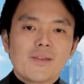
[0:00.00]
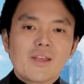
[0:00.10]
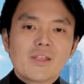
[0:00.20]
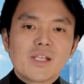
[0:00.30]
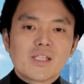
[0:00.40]

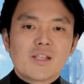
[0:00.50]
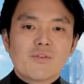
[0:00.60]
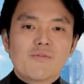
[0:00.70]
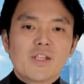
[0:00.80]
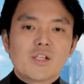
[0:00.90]

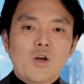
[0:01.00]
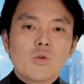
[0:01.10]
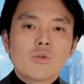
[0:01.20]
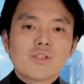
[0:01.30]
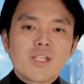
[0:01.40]
Successful visa
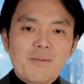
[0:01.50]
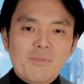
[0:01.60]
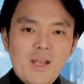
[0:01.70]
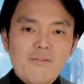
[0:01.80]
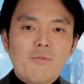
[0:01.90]
holders can
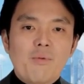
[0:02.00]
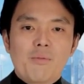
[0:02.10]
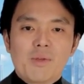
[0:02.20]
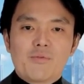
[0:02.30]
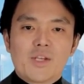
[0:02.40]
apply for
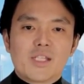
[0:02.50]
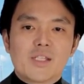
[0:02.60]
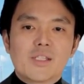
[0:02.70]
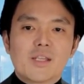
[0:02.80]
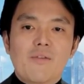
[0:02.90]
permanent
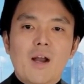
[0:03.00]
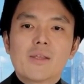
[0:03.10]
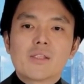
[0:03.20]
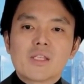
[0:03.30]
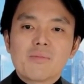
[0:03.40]
residency
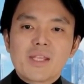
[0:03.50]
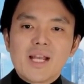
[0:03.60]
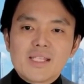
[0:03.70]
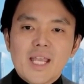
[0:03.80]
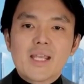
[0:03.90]
via the
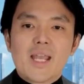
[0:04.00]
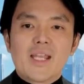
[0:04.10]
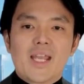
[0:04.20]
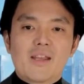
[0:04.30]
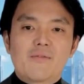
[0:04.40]
subclass
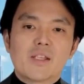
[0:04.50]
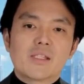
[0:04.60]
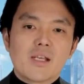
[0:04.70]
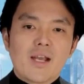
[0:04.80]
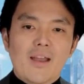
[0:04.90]
888
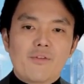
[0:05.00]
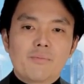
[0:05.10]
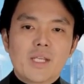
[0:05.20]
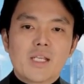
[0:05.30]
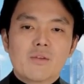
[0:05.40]
visa after
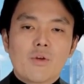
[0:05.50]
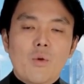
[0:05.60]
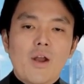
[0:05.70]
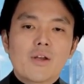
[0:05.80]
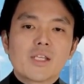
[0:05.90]
meeting the
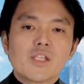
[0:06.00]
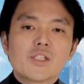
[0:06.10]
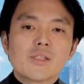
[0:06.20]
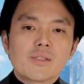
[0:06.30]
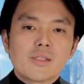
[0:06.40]
required
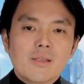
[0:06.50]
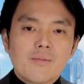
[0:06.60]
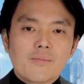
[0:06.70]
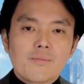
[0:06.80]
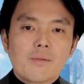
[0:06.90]
conditions.
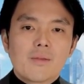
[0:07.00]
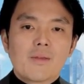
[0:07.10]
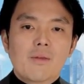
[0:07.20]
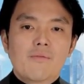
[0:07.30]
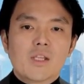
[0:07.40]

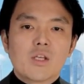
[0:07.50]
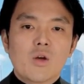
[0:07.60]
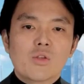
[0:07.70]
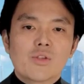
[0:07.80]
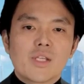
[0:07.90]
Visa
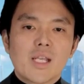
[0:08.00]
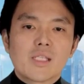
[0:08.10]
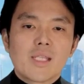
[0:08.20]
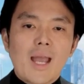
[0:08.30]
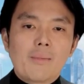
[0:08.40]
holders can
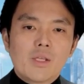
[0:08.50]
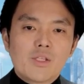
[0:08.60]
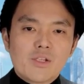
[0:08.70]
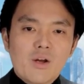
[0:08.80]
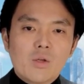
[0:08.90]

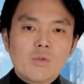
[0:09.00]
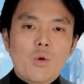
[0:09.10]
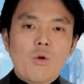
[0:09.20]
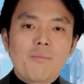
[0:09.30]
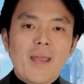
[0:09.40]
establish, own,
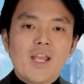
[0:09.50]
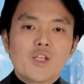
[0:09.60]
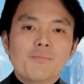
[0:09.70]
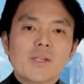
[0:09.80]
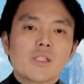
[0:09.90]
or
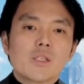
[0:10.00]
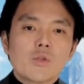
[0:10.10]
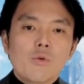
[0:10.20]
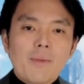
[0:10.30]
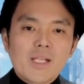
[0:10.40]
manage a
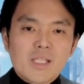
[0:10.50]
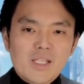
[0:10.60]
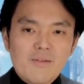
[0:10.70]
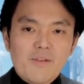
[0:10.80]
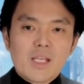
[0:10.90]
business or make
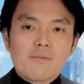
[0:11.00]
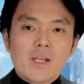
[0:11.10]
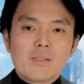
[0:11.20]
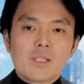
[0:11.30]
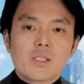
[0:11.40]
significant
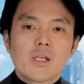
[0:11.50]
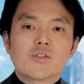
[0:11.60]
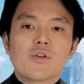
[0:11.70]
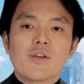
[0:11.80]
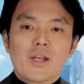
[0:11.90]
investments in
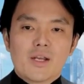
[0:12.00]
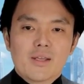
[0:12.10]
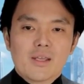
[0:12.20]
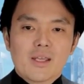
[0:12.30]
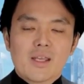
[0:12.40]
Australia.
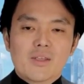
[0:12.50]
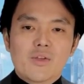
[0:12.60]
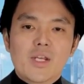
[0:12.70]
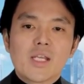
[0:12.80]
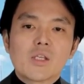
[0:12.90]

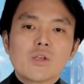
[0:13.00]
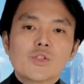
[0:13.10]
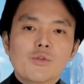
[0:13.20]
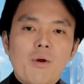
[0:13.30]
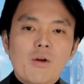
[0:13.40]
You can
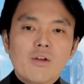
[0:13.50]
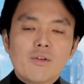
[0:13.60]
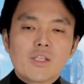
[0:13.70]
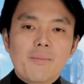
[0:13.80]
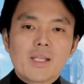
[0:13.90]
include your
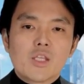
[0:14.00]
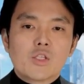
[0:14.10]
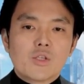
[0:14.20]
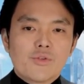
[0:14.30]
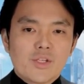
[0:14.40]
partner and dependent
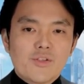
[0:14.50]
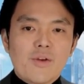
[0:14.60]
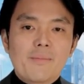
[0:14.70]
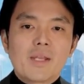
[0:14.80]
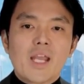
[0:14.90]
children in your
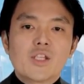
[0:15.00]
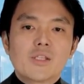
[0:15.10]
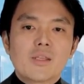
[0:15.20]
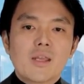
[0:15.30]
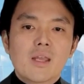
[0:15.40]

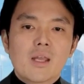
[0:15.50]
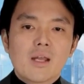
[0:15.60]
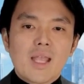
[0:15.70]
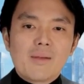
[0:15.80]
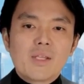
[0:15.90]
application,
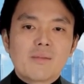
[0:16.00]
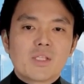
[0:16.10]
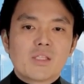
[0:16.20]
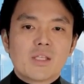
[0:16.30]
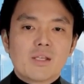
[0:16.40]
allowing them
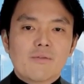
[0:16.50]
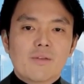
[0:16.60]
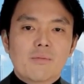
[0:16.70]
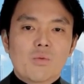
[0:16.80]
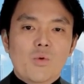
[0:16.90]
to
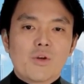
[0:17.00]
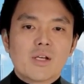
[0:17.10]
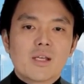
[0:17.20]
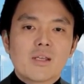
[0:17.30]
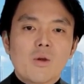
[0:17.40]
live,
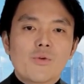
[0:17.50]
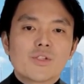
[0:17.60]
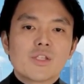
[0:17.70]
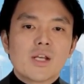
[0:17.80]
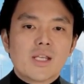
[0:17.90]
work, or
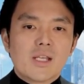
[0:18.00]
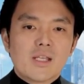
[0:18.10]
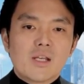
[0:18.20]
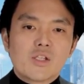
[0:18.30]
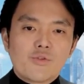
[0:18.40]
study
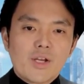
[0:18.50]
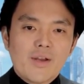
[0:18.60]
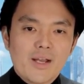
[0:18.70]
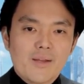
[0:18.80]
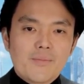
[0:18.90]
in
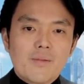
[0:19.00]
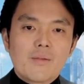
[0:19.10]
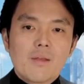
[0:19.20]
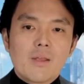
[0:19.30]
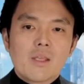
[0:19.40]
Australia.
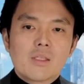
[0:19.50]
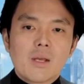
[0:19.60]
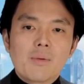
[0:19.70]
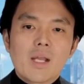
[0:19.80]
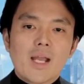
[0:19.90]

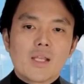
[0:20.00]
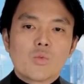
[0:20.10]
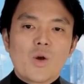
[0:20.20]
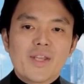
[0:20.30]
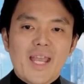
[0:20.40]

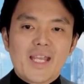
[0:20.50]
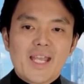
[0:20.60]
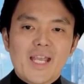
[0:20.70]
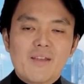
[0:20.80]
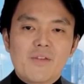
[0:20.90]
Subclass
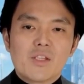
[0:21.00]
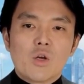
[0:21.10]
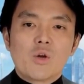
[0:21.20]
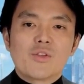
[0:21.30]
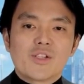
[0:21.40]
188 visa
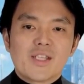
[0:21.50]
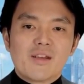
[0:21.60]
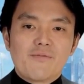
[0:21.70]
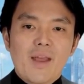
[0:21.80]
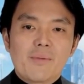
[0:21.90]
holders and
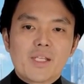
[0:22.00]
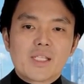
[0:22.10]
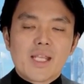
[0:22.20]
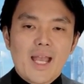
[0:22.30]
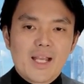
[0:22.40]
their
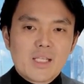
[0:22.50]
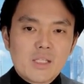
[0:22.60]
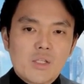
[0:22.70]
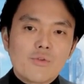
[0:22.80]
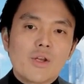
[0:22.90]
families can
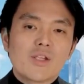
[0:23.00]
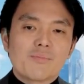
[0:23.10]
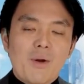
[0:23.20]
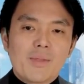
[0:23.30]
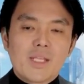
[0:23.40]
access
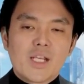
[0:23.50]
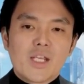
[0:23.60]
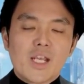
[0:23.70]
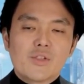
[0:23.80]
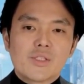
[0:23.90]
Australia's public
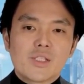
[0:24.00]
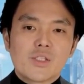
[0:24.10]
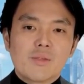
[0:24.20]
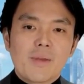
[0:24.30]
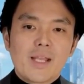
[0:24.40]
education
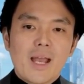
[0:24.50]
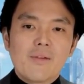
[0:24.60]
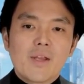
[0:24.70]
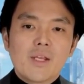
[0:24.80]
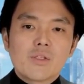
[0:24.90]
system and
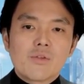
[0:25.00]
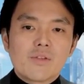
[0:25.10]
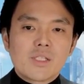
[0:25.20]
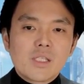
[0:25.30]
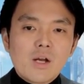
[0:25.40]
healthcare
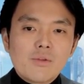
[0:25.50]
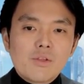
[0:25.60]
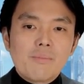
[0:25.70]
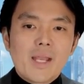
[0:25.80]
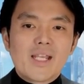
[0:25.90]
services
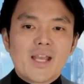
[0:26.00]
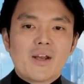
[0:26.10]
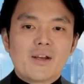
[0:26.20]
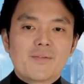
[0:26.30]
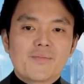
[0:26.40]
under Medicare.